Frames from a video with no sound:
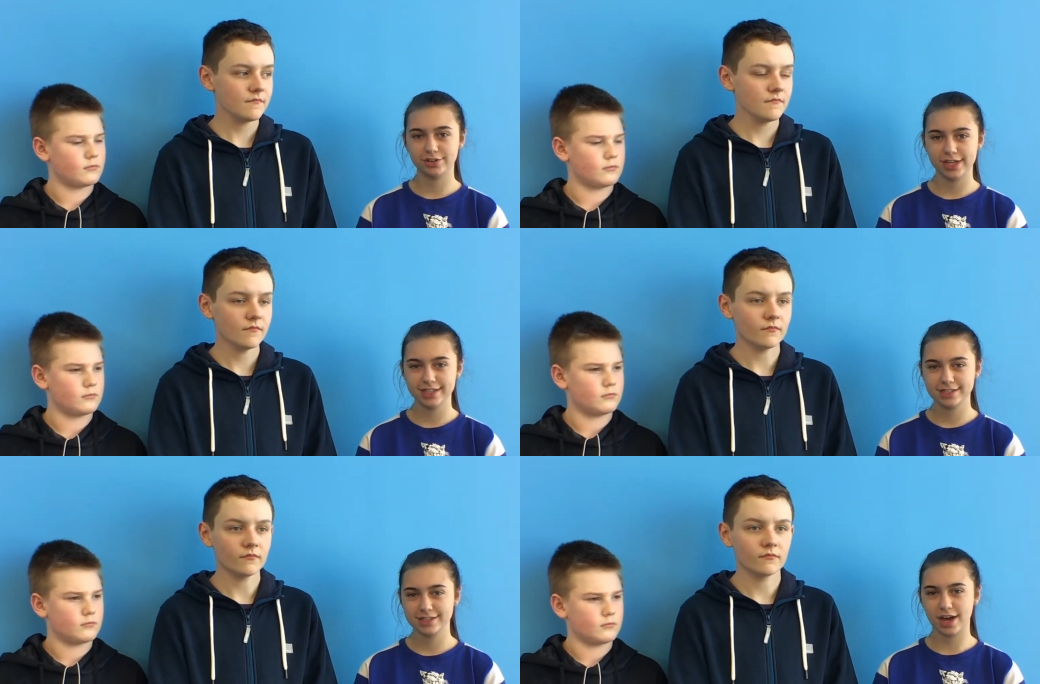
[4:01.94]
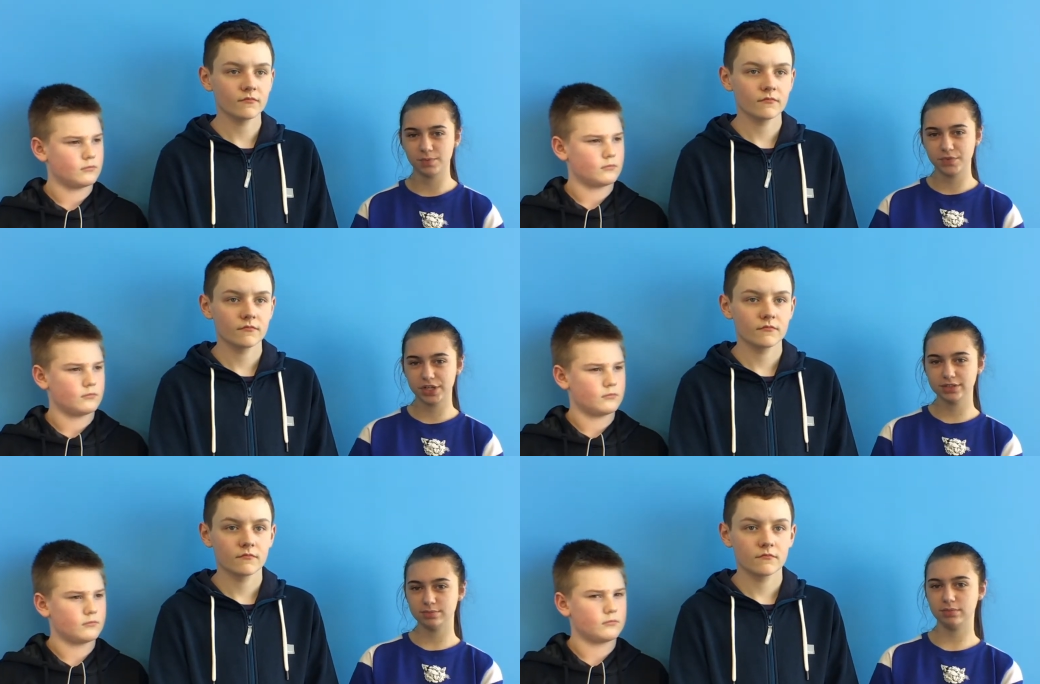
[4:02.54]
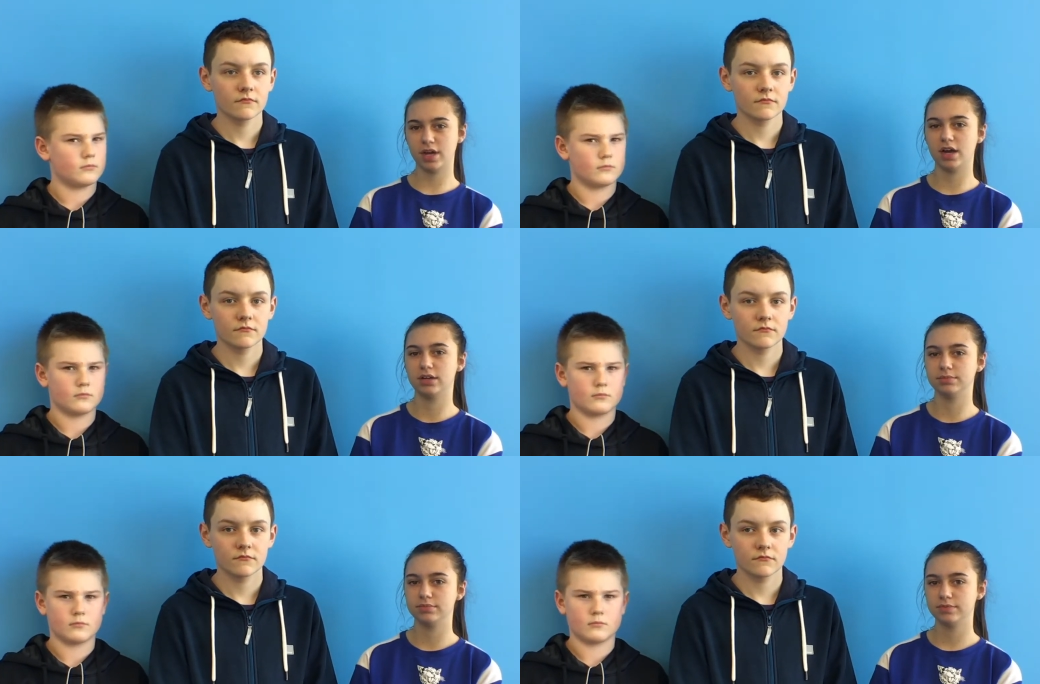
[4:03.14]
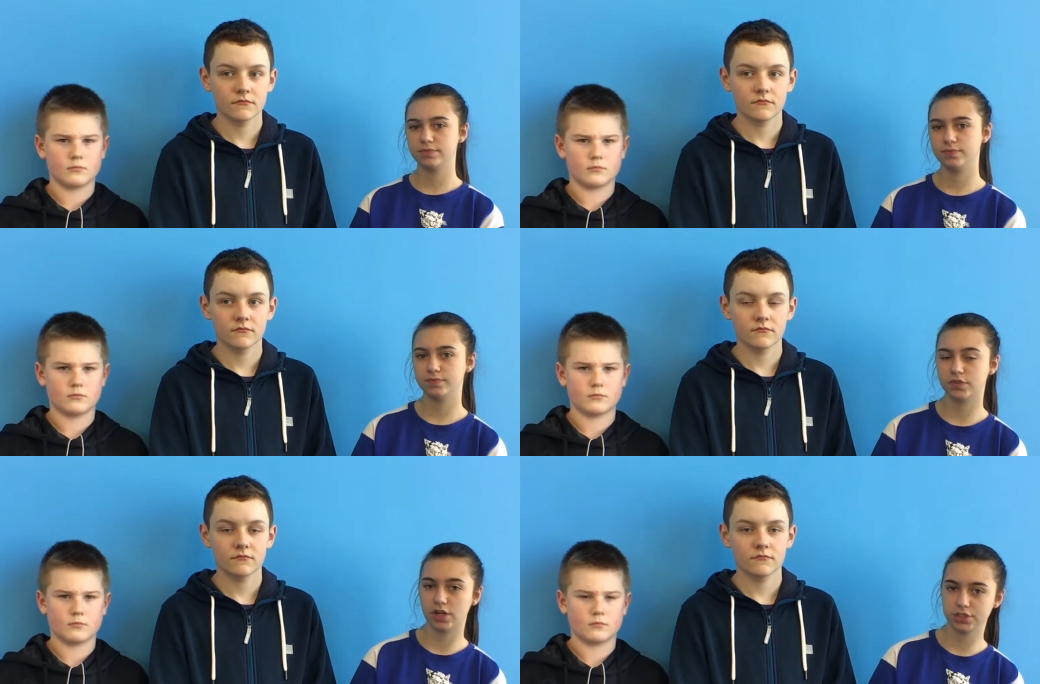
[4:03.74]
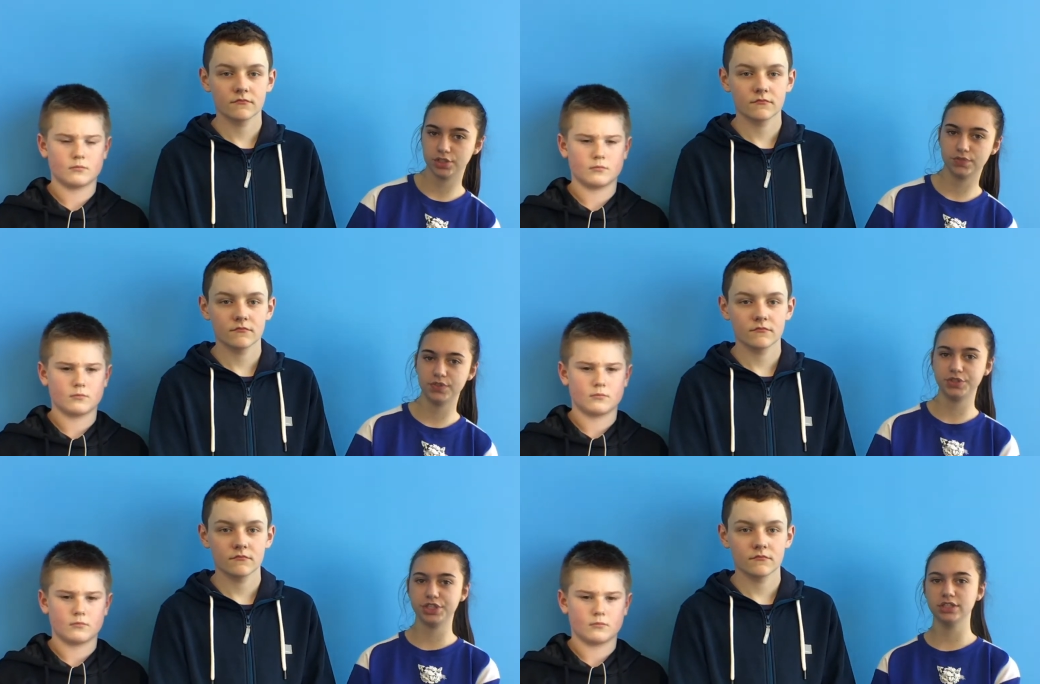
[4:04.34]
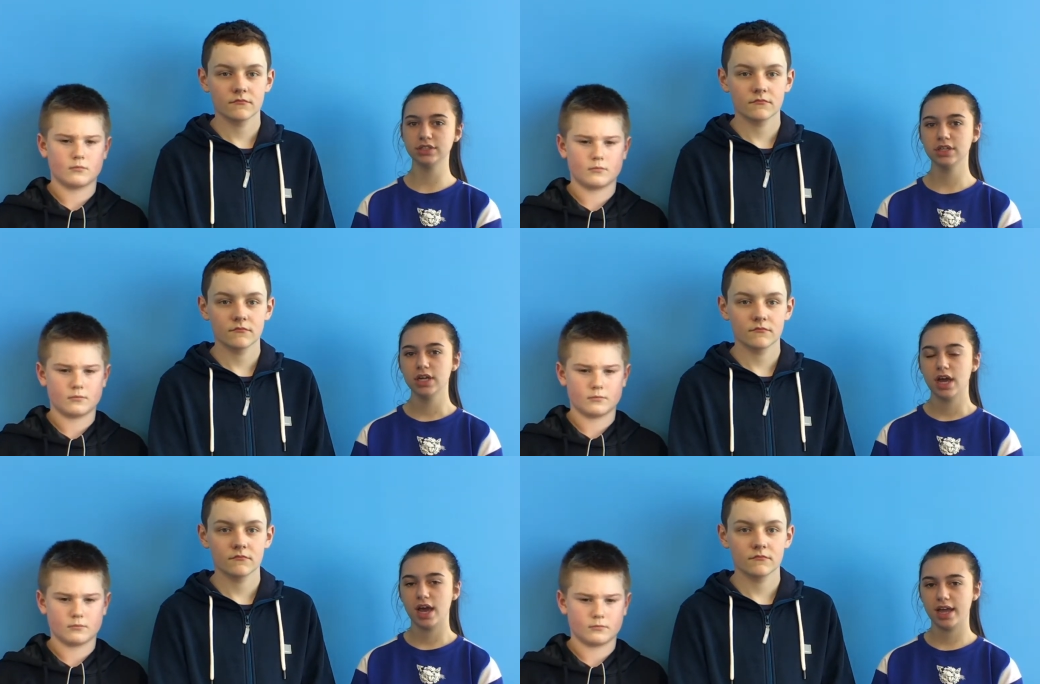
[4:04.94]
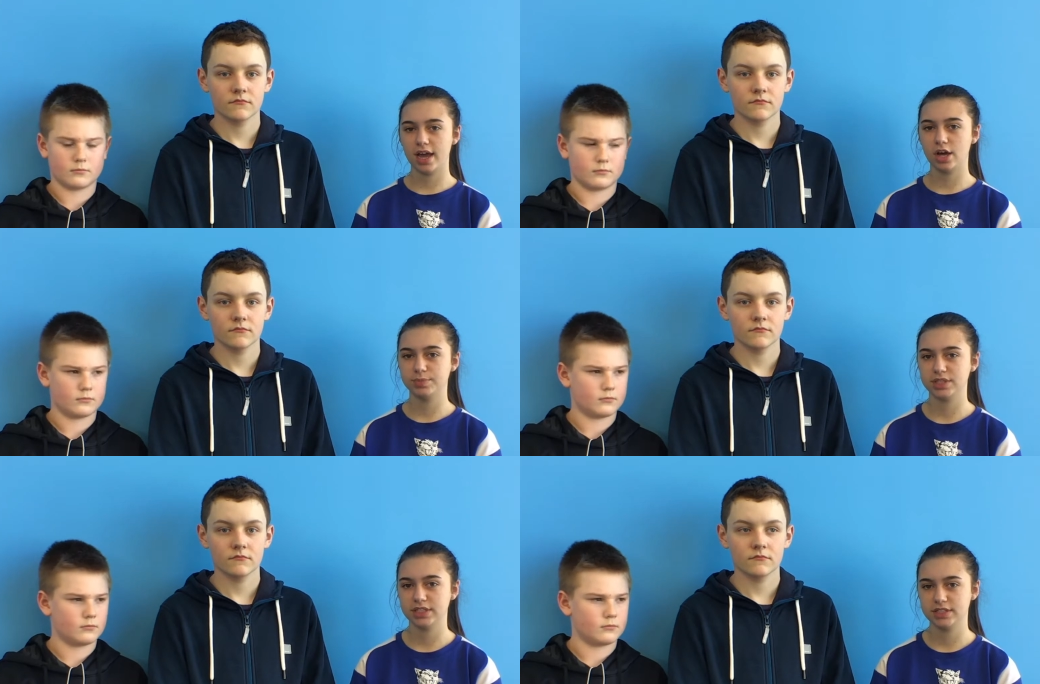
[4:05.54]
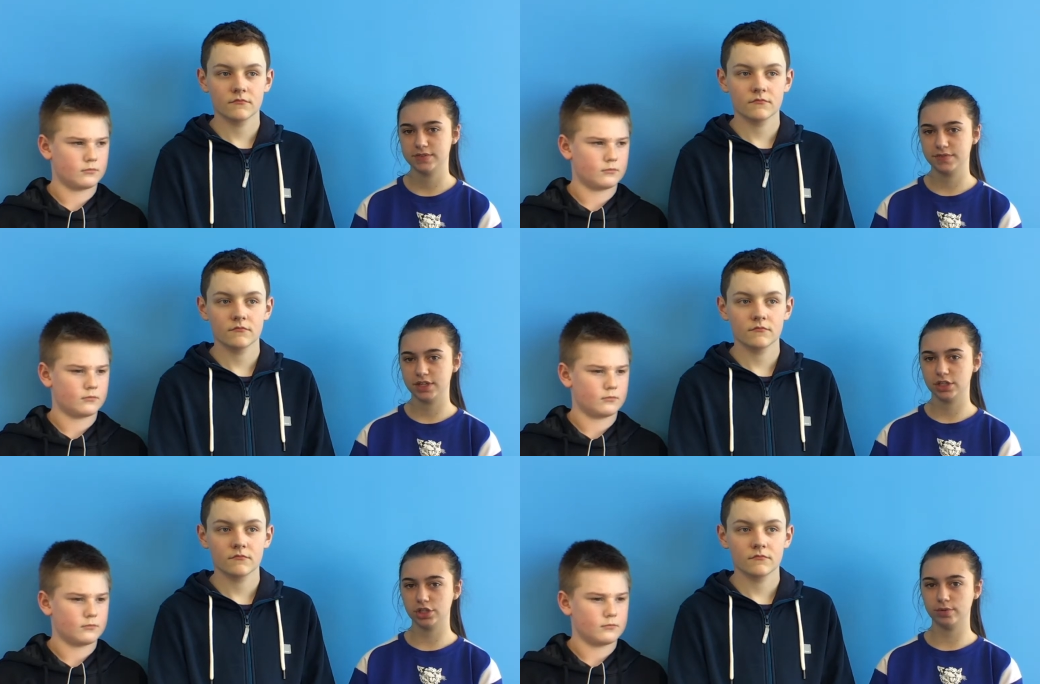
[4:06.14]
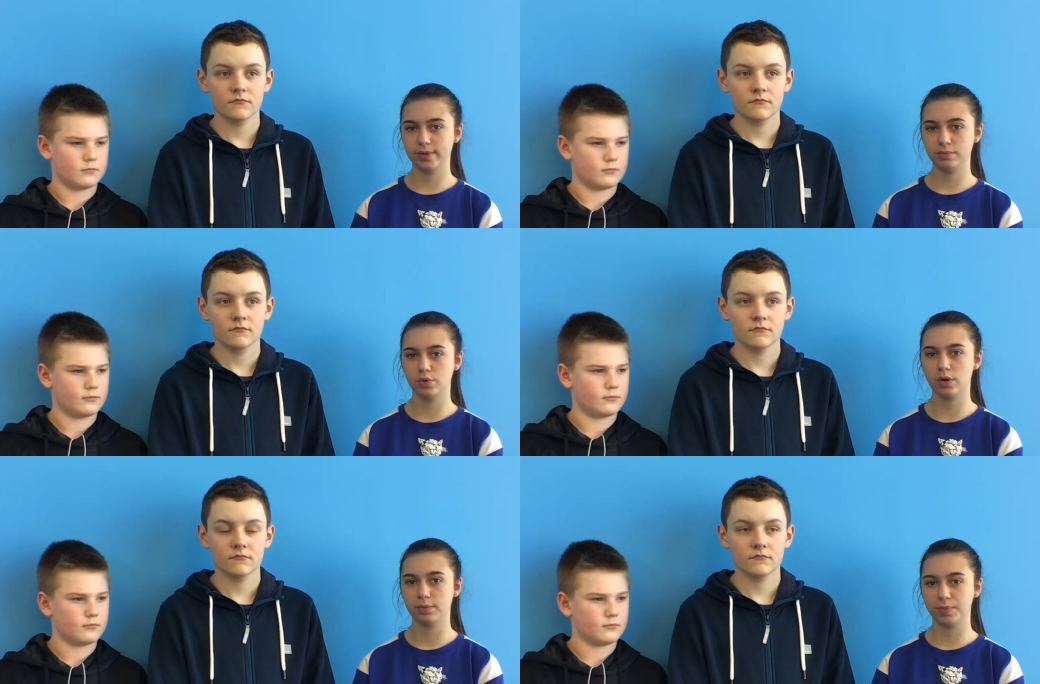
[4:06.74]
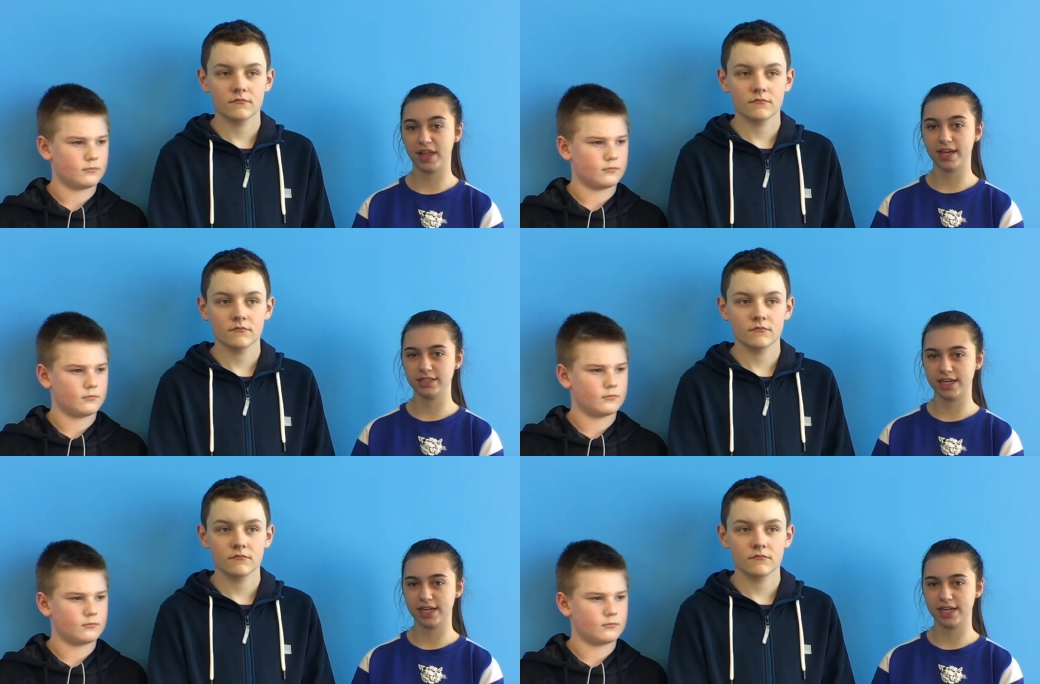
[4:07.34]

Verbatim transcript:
Speaker 1: generates comfort for also the future. It helps us feel a little bit more